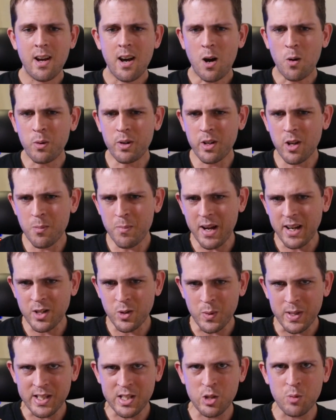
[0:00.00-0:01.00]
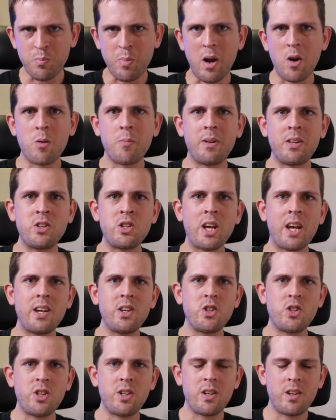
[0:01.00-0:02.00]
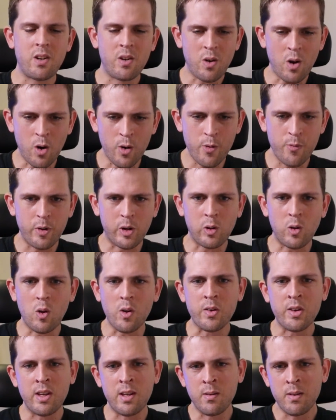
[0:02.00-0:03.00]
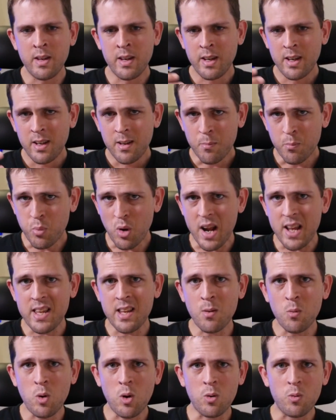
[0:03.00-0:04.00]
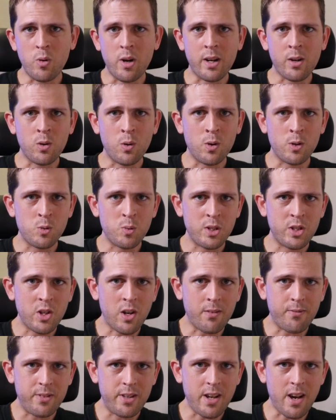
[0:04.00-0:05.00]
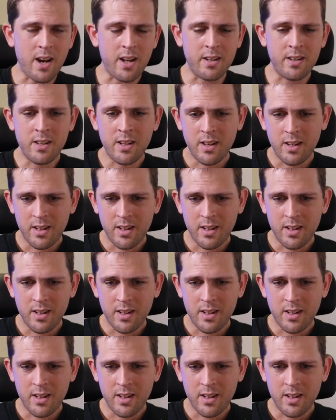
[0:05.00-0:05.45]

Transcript: I want to go back to experimentation, overclocking, breaking world records, which I've done.